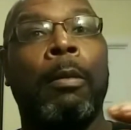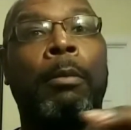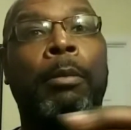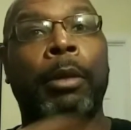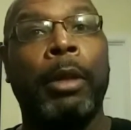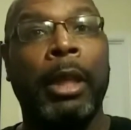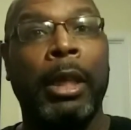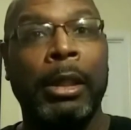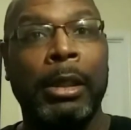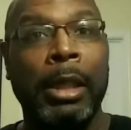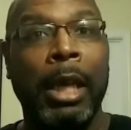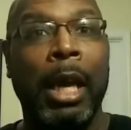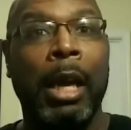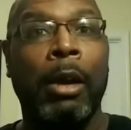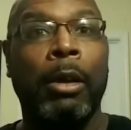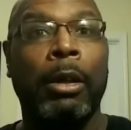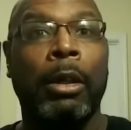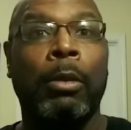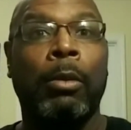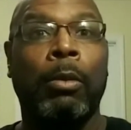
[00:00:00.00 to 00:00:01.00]
plays at
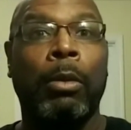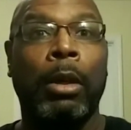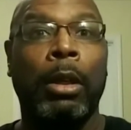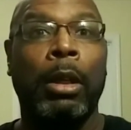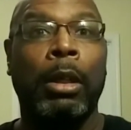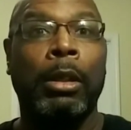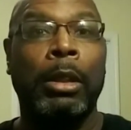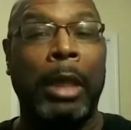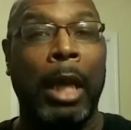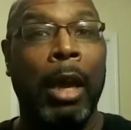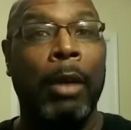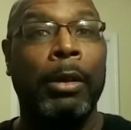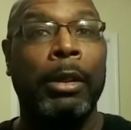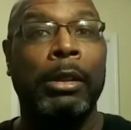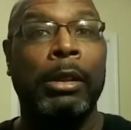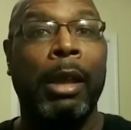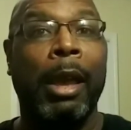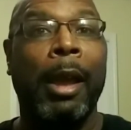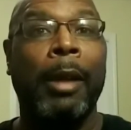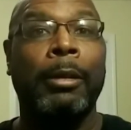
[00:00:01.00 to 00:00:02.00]
how
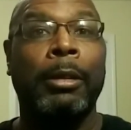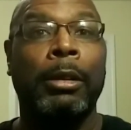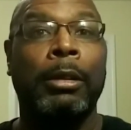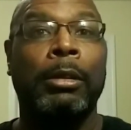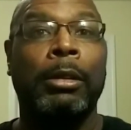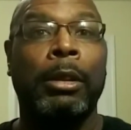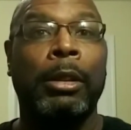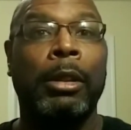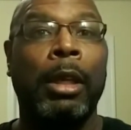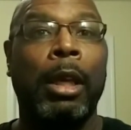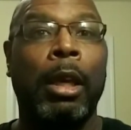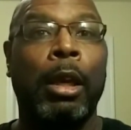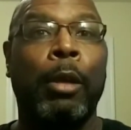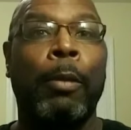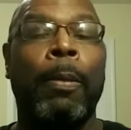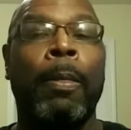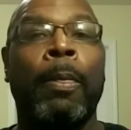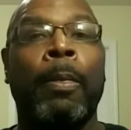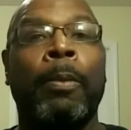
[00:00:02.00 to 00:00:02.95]
he's acting today.